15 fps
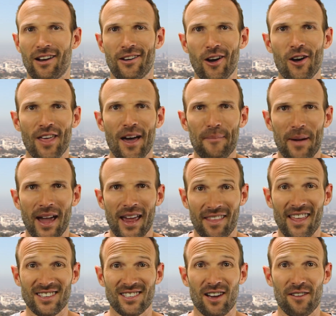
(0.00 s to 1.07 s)
I know that pain
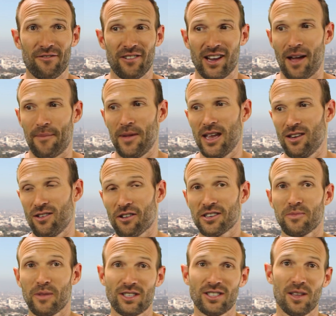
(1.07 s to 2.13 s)
and that suffering. I mean, not
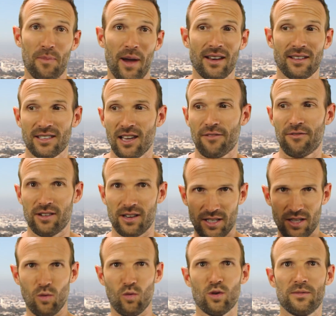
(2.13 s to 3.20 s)
as much as the pain and suffering
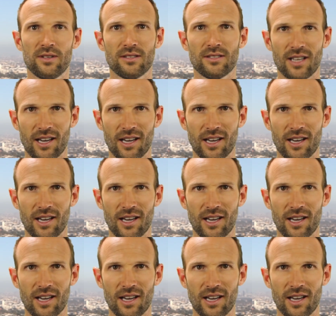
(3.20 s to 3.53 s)
as the woman,